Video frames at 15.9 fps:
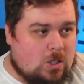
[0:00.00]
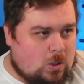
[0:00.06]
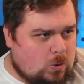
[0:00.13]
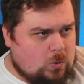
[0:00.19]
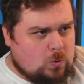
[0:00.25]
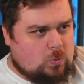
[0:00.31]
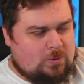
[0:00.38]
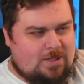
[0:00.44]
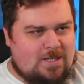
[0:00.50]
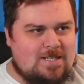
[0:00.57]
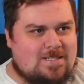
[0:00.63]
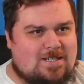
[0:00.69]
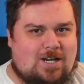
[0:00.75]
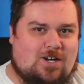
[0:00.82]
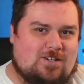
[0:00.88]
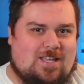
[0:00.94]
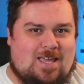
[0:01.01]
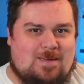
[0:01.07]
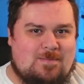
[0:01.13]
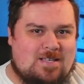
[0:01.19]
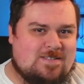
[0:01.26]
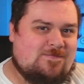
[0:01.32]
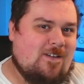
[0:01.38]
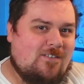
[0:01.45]
oh, this card game
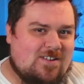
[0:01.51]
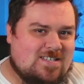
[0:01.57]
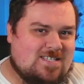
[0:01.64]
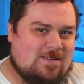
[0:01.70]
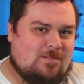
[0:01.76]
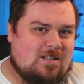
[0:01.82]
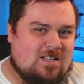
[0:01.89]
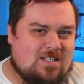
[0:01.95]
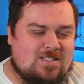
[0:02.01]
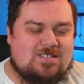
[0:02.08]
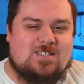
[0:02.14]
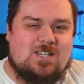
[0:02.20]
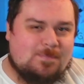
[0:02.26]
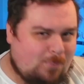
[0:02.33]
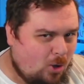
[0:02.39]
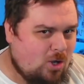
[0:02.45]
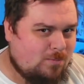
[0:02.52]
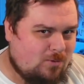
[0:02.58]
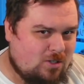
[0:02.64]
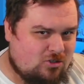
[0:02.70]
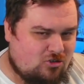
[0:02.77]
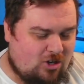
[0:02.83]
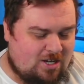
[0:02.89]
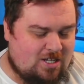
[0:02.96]
is very similar to the
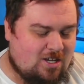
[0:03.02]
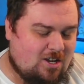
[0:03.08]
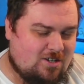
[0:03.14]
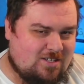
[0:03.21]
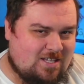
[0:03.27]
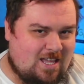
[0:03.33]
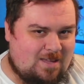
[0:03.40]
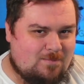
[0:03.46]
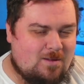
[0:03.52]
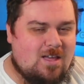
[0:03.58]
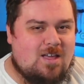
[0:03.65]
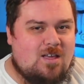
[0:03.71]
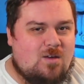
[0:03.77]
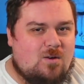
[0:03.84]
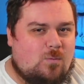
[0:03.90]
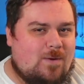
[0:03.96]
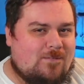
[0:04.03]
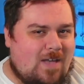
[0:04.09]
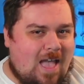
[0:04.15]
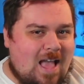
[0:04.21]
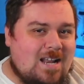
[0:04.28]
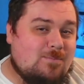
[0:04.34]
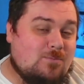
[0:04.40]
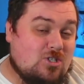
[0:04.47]
Pokemon trading card game with
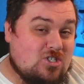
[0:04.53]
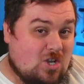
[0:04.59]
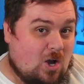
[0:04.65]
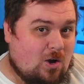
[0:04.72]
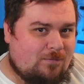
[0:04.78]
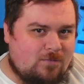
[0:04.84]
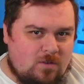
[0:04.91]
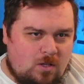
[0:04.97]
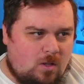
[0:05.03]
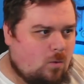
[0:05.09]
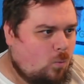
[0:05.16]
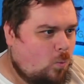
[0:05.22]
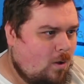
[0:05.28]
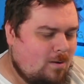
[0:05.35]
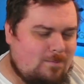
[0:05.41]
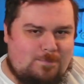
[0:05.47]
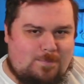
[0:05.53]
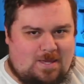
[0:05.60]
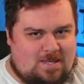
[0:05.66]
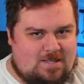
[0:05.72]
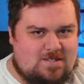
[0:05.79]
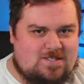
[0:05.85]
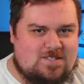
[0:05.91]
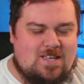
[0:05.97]
elements of One
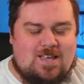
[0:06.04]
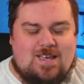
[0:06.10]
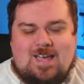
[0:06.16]
Piece.